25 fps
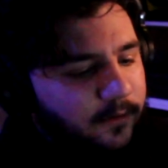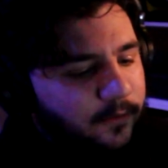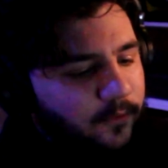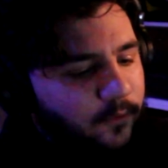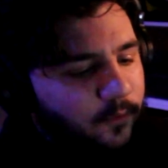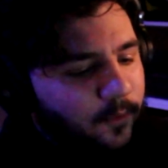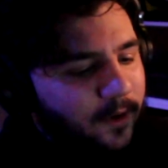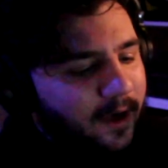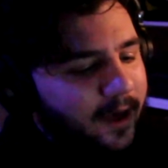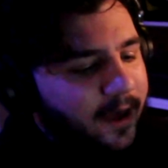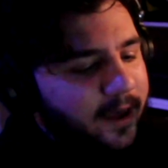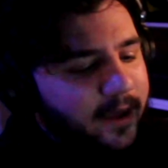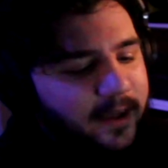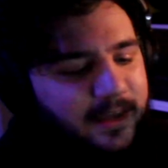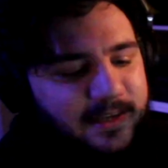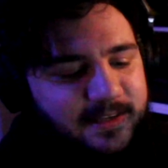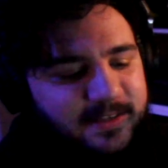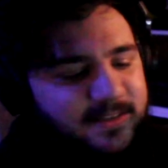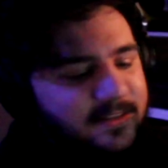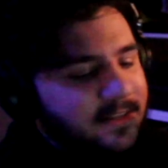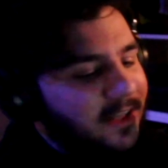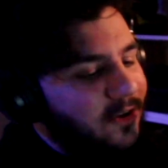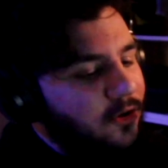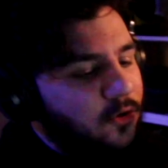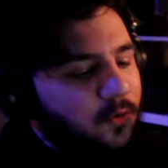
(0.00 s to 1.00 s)
why
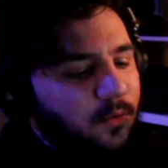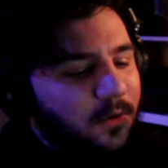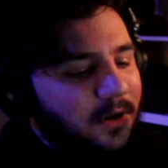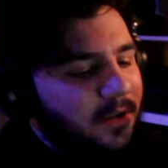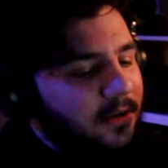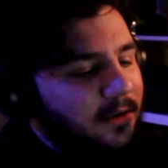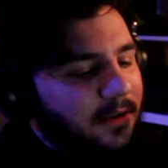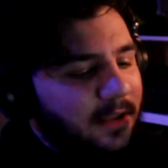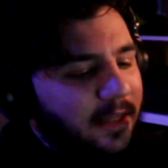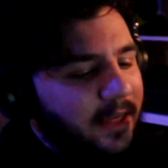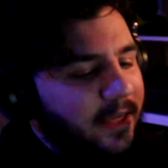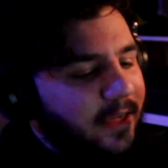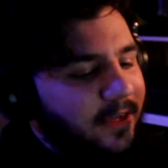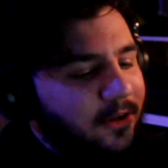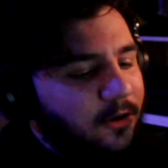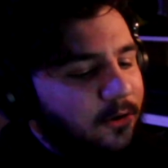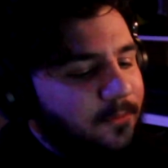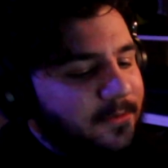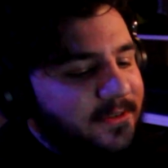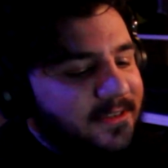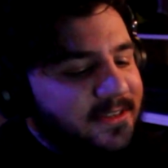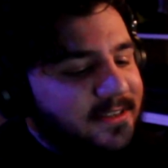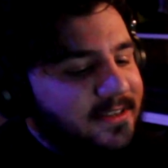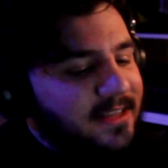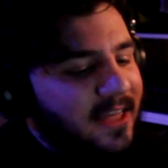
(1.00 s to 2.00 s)
is no one like
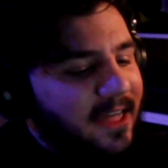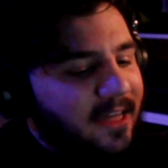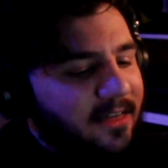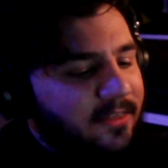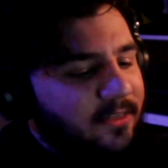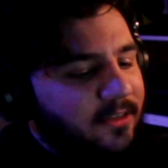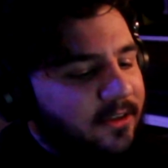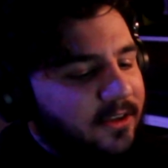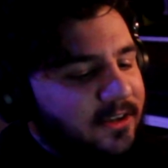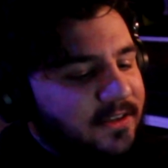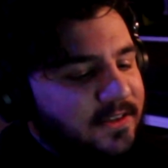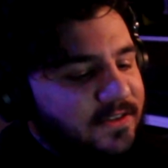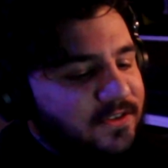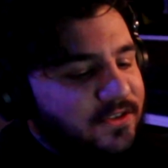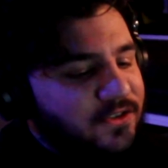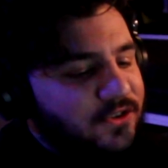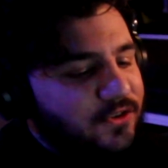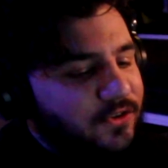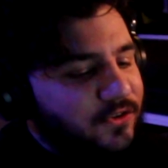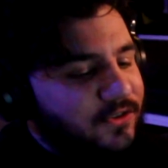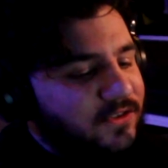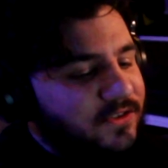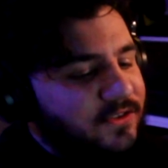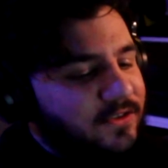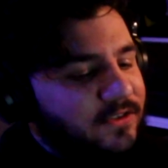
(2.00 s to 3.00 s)
upset that he's
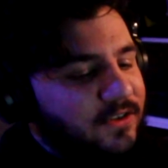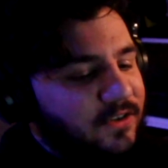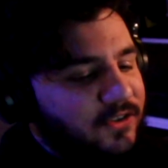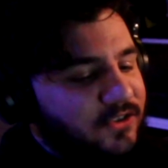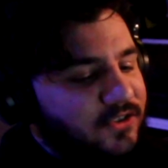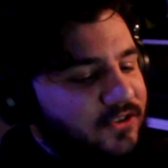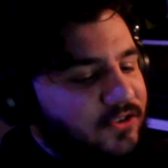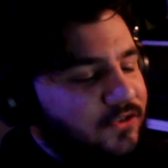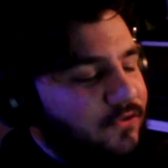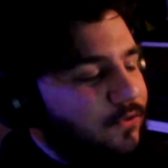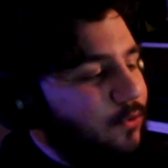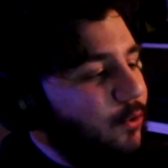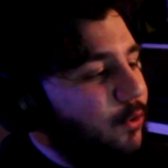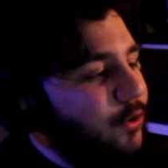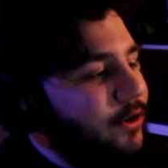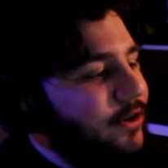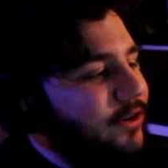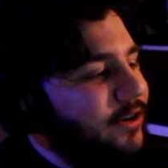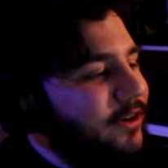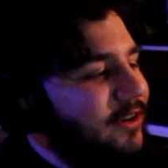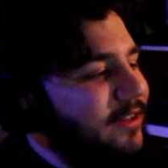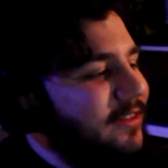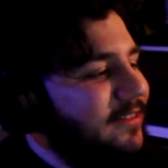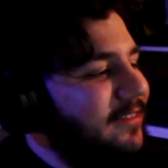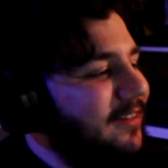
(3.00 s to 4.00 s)
just destroyed
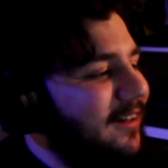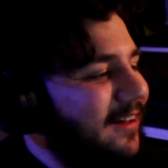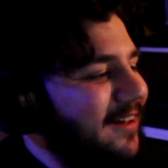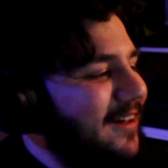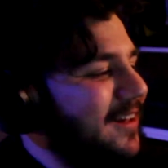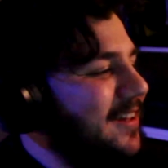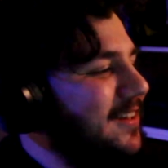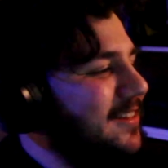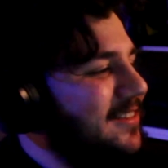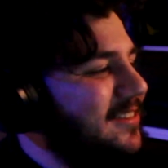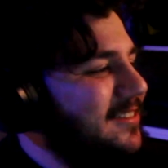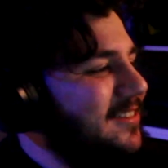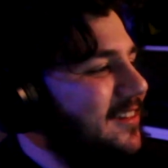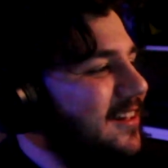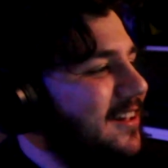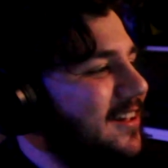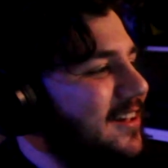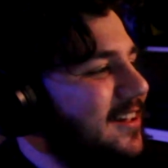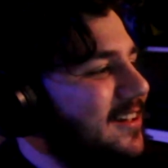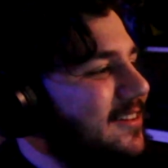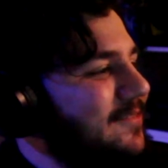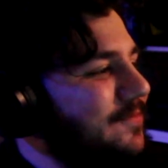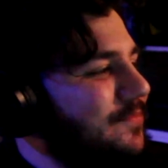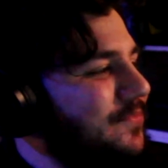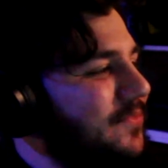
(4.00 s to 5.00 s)
an entire
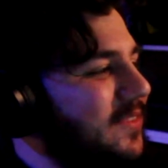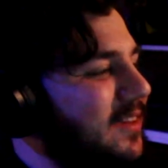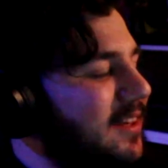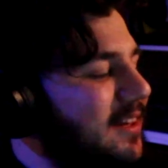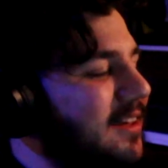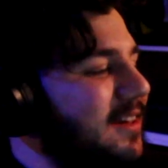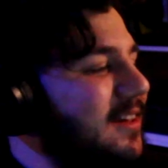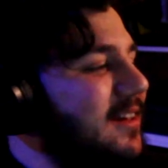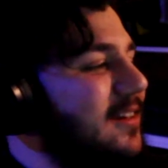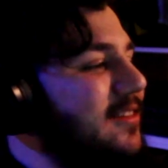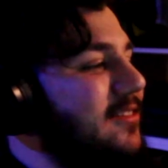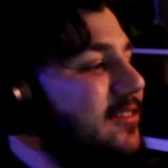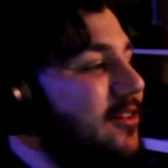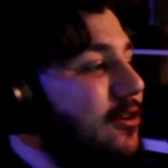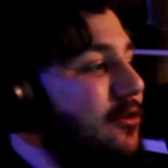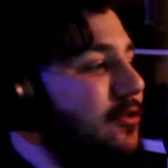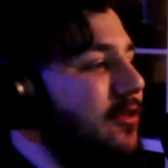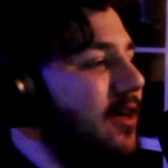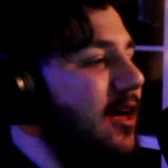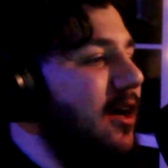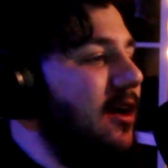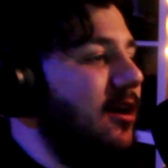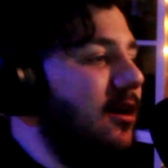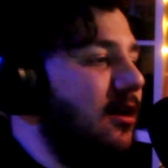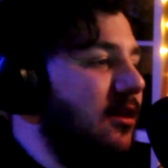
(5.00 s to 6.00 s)
city? So
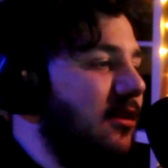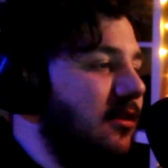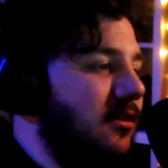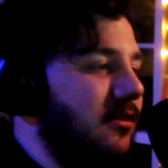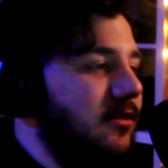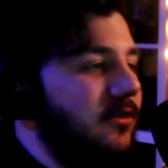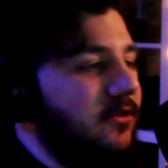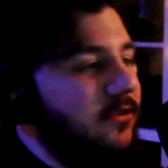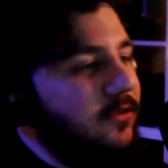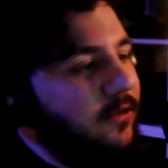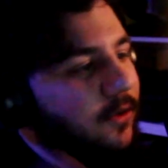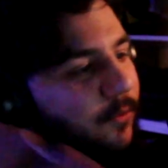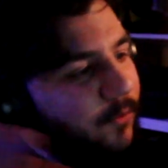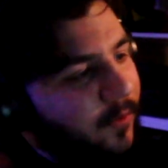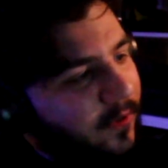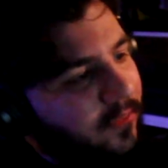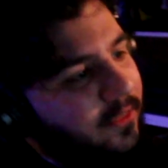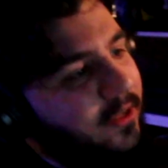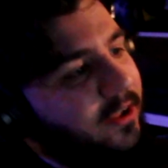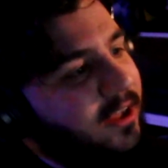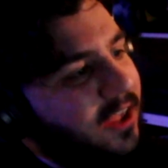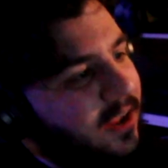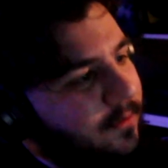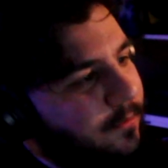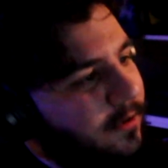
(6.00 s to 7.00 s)
then this is when
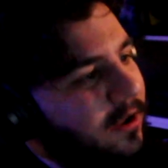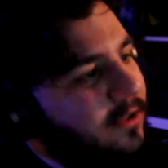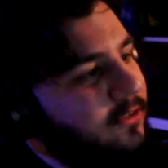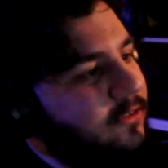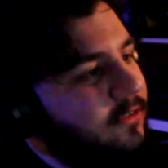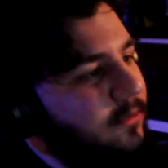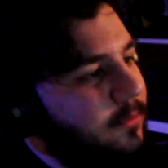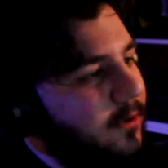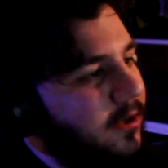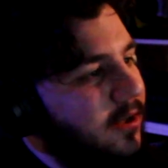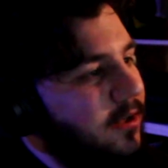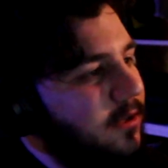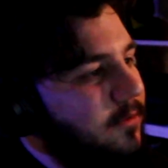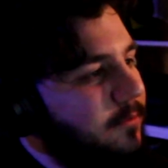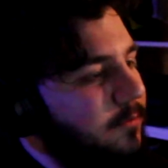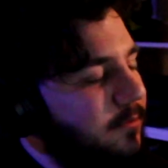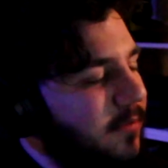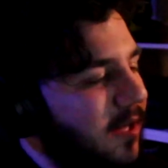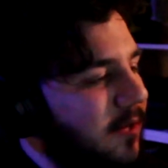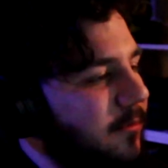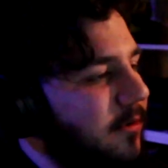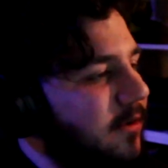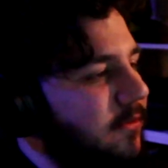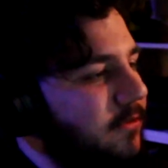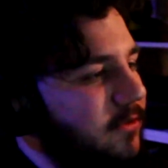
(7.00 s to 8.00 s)
they came around to make
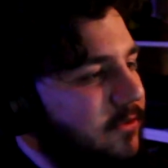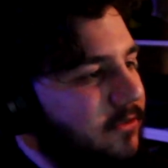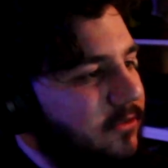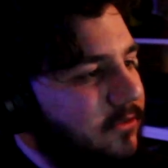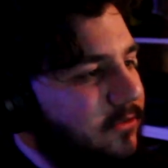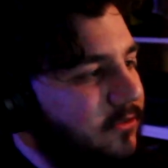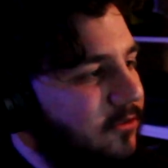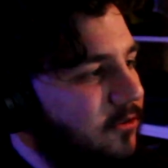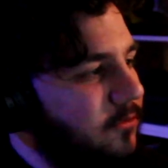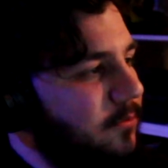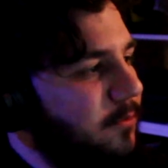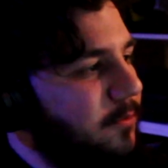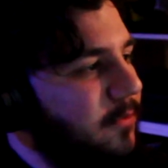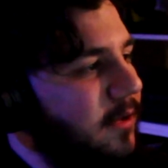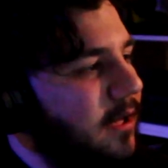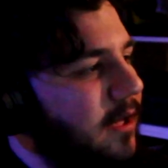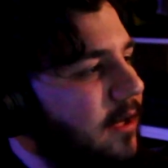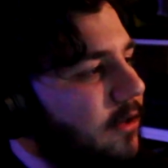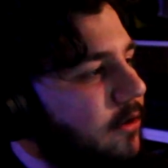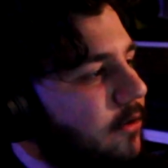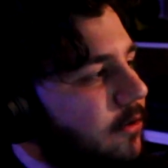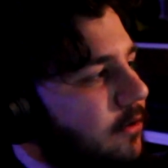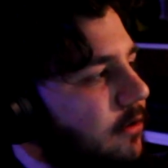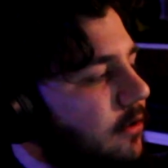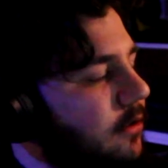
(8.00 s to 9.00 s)
Batman vs
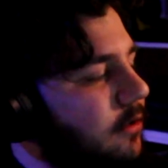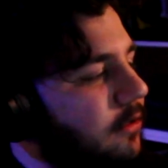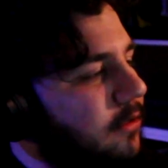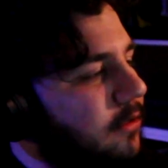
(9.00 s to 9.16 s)
Superman.